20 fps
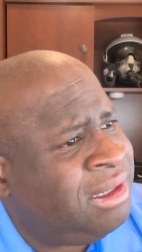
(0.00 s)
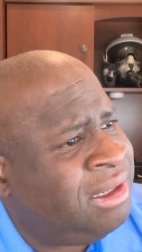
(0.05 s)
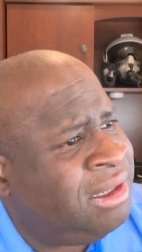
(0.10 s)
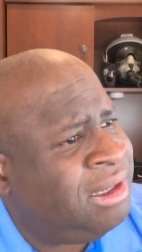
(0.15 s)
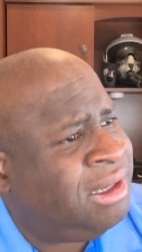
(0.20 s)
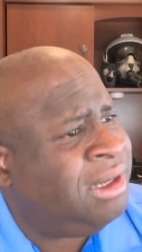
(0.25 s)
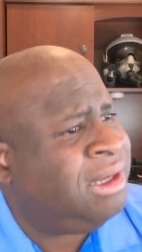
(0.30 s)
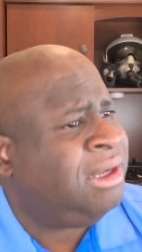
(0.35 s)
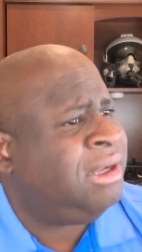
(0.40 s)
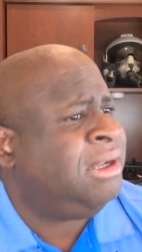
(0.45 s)

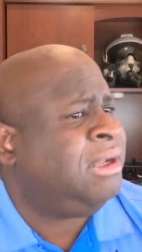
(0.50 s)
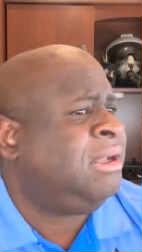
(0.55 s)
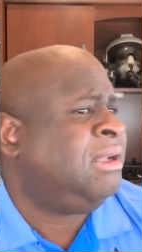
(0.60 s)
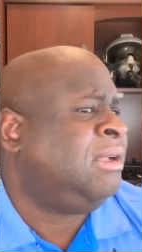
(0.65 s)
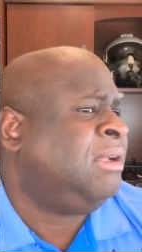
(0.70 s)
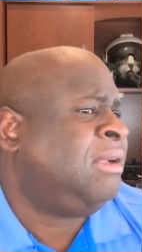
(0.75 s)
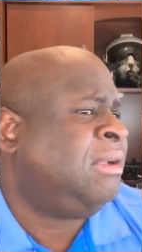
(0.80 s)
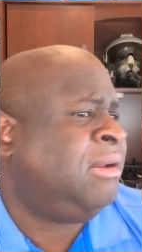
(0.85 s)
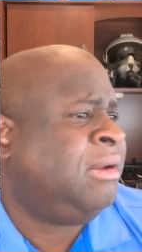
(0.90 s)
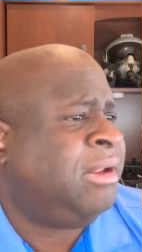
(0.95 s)
uh,
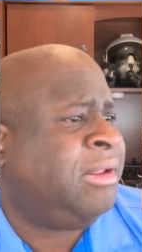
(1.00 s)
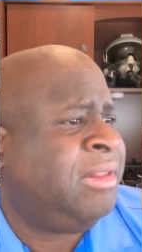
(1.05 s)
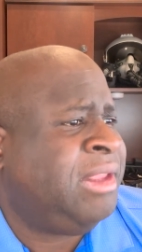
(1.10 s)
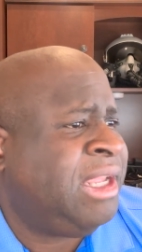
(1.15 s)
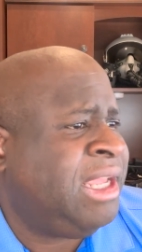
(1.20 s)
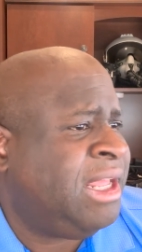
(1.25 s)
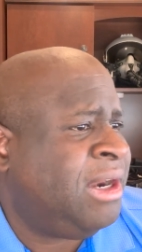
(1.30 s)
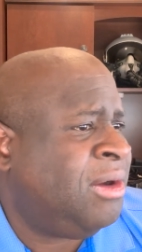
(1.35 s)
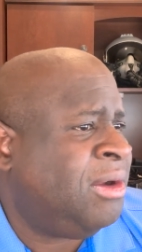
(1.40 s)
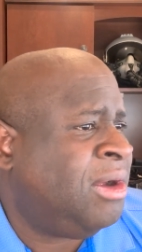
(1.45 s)
hold on, they
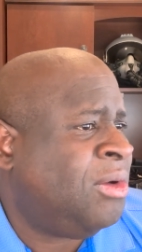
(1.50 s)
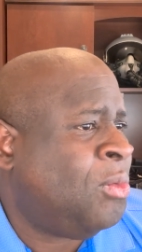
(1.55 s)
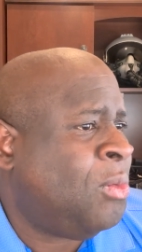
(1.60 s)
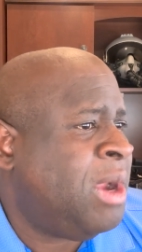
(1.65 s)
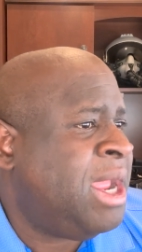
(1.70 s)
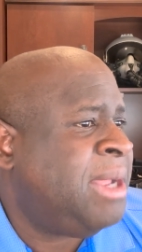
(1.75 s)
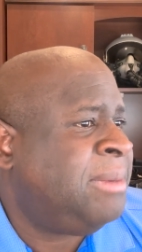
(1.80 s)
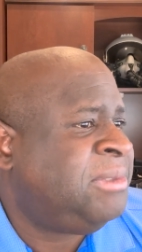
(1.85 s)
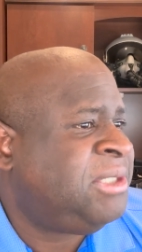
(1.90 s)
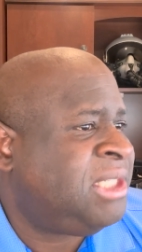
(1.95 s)
got a, a
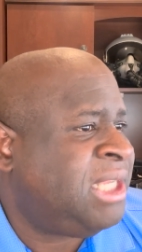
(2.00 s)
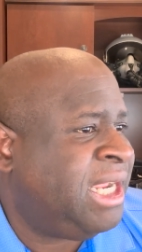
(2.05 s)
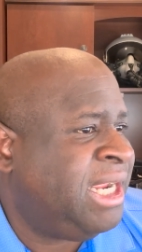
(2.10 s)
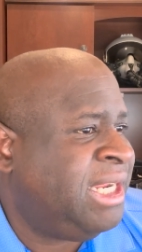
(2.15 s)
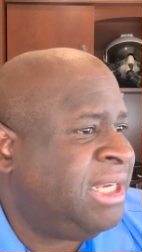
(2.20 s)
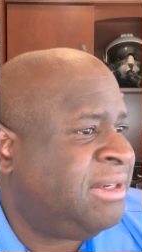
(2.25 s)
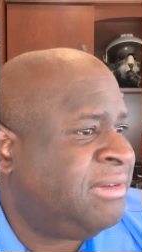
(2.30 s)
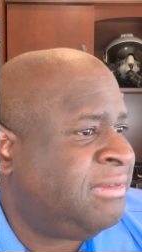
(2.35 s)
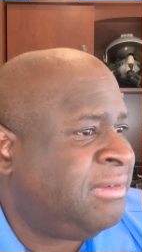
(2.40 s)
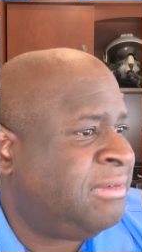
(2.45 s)

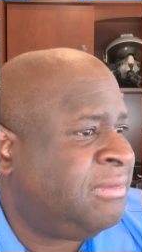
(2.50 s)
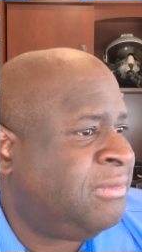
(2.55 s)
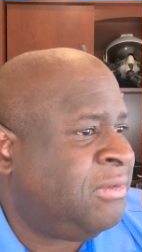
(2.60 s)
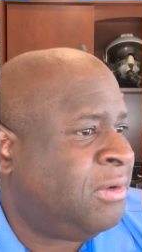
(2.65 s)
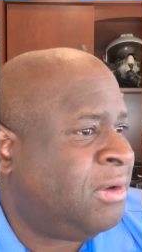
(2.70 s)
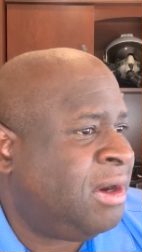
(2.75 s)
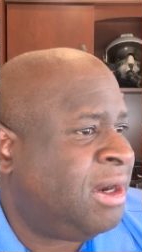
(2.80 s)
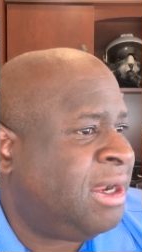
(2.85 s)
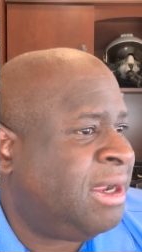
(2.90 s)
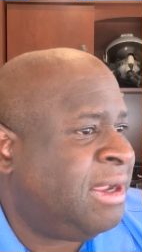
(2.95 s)
website
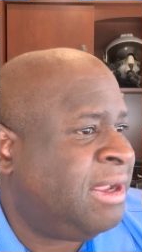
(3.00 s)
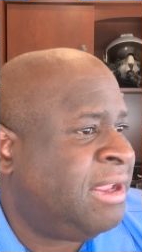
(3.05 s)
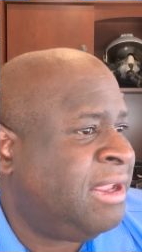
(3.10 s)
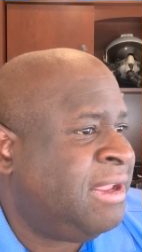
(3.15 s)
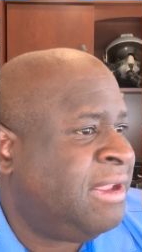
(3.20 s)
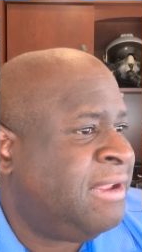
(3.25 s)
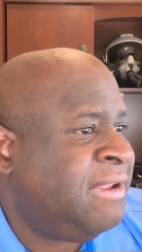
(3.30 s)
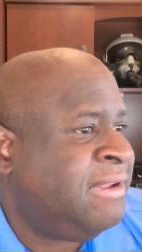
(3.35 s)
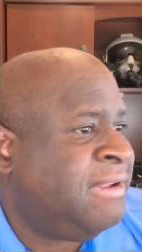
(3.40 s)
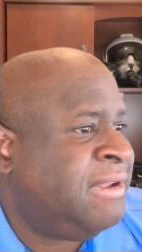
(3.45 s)
for uh,
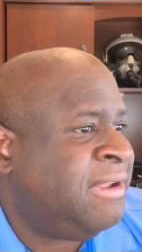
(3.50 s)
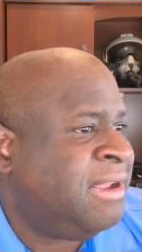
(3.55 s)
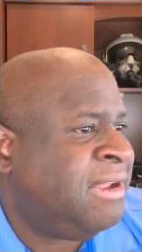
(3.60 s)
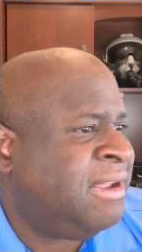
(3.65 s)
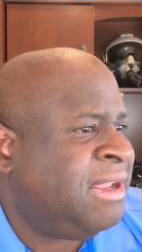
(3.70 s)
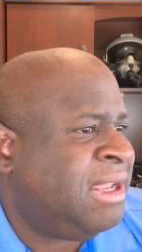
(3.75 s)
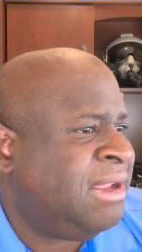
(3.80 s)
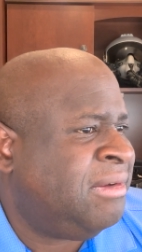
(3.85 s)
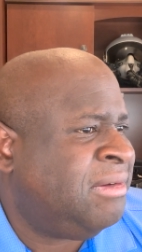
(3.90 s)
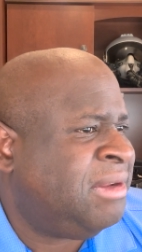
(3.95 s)

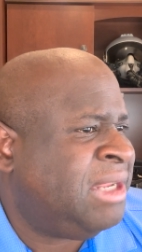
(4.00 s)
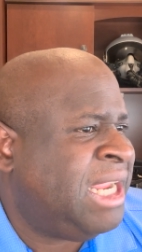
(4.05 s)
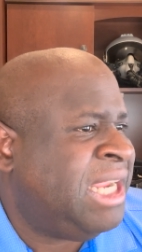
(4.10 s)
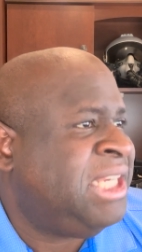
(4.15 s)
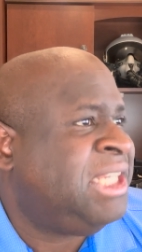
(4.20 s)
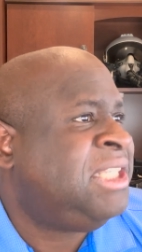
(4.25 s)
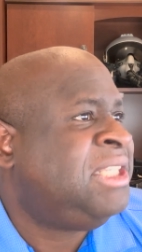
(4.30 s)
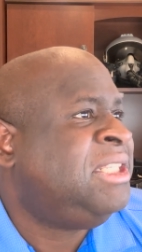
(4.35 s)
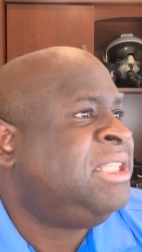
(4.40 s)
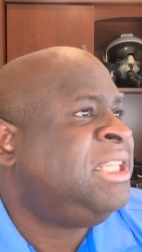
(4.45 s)

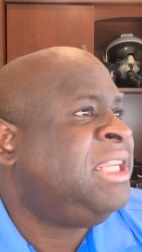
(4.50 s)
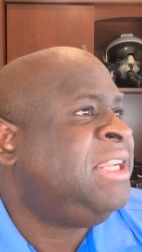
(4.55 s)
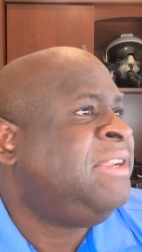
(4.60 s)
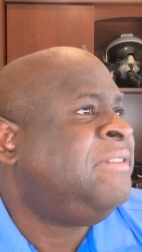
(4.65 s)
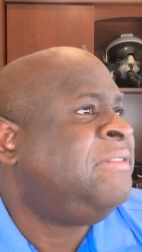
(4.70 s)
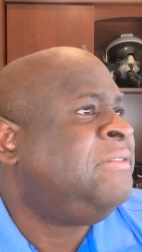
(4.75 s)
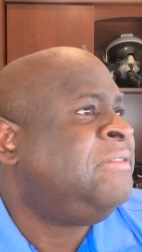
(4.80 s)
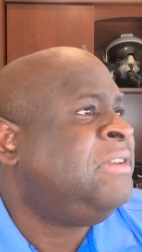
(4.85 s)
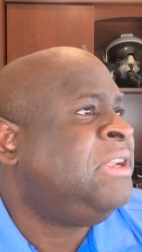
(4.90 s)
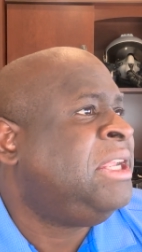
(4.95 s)
HZ
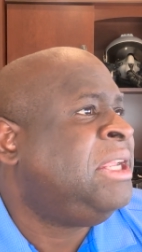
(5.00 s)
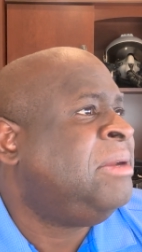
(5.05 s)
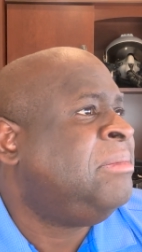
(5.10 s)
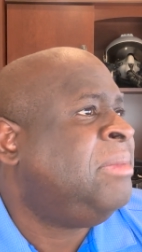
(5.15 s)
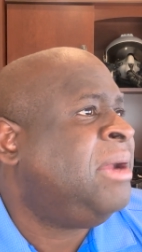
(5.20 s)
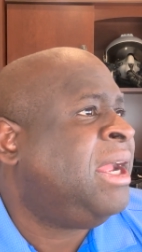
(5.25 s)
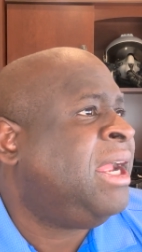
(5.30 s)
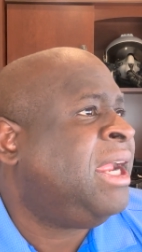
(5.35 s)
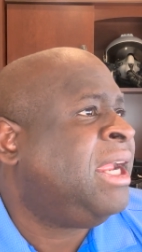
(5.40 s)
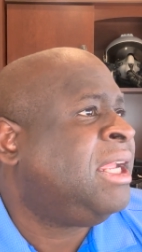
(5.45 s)

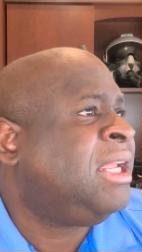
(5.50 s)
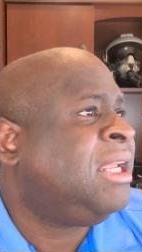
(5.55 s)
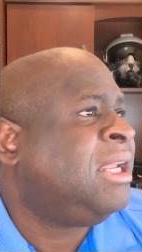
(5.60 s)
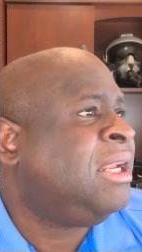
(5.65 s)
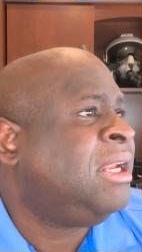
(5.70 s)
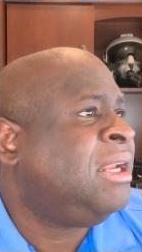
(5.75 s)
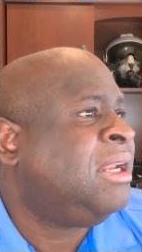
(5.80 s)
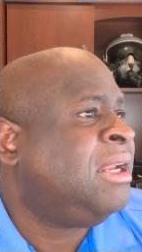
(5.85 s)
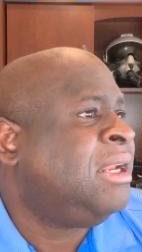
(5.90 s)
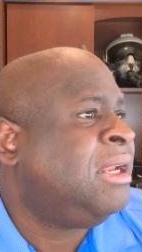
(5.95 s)
feedback.
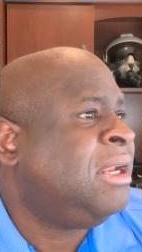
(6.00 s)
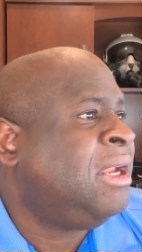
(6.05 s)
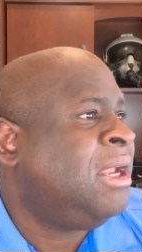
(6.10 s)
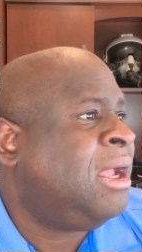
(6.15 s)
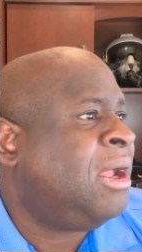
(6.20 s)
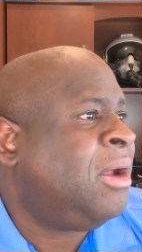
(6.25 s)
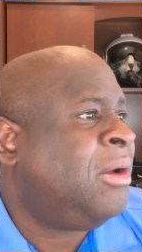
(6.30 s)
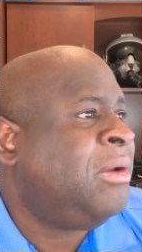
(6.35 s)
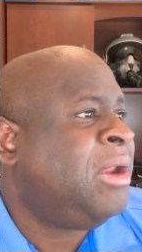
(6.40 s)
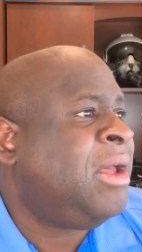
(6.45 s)

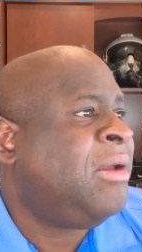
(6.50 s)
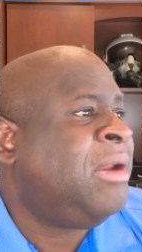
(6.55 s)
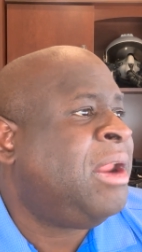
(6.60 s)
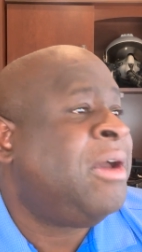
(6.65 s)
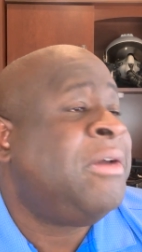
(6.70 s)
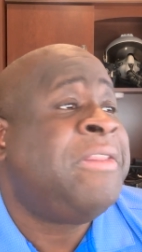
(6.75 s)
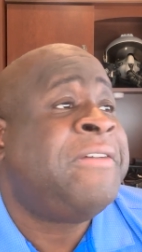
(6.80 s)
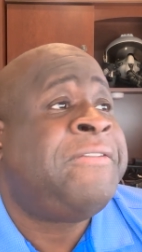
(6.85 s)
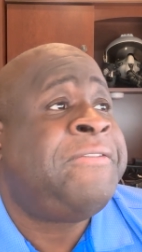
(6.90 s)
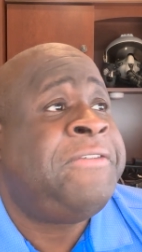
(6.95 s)
Oh, no,
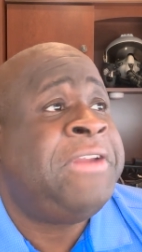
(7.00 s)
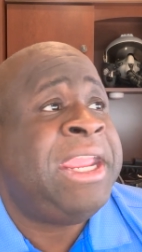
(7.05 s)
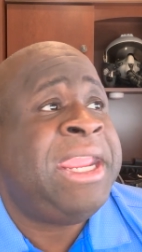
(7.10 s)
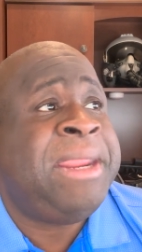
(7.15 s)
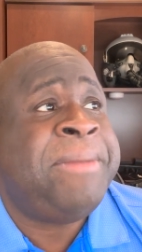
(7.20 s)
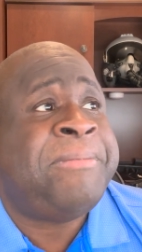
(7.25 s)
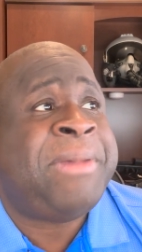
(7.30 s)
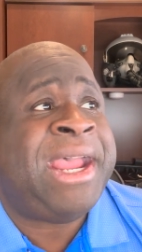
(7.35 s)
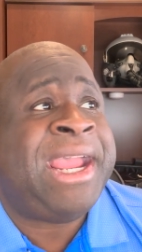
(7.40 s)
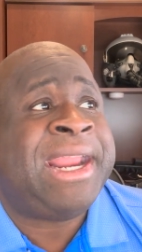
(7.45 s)
no, the
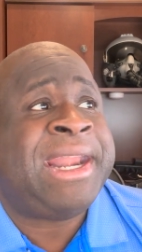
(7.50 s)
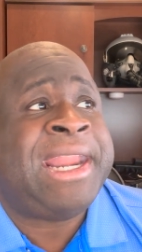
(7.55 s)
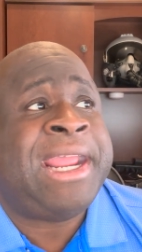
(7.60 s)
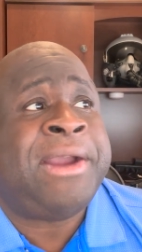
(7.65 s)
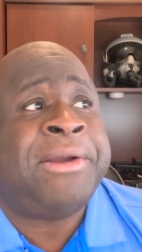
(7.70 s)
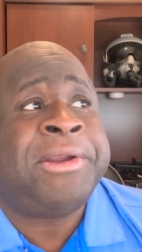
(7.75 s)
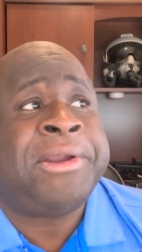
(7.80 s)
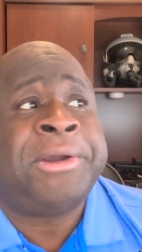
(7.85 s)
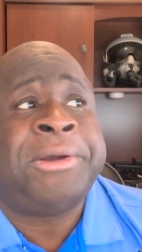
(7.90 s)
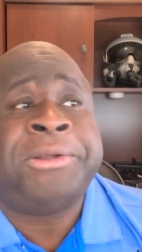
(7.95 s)
feedback
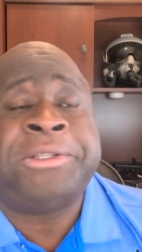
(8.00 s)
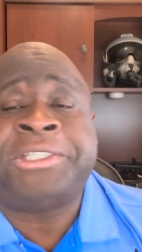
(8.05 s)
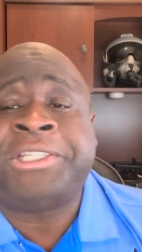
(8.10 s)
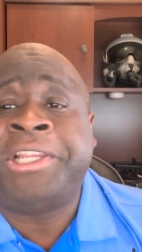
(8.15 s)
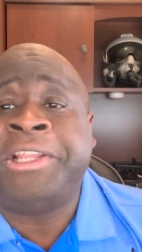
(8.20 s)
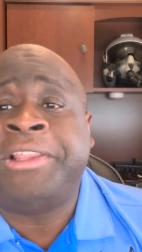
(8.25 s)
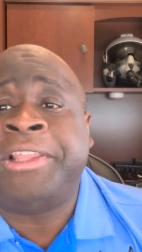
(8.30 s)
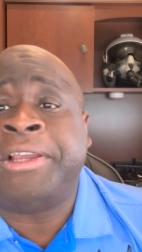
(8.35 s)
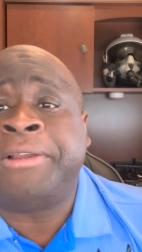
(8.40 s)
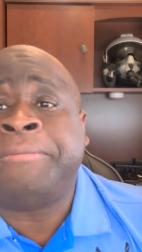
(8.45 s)
now goes
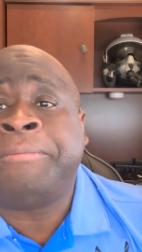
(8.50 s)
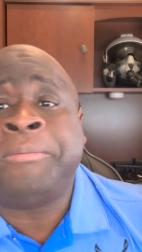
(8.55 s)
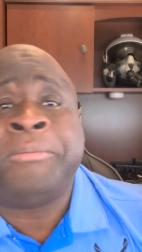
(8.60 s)
to the,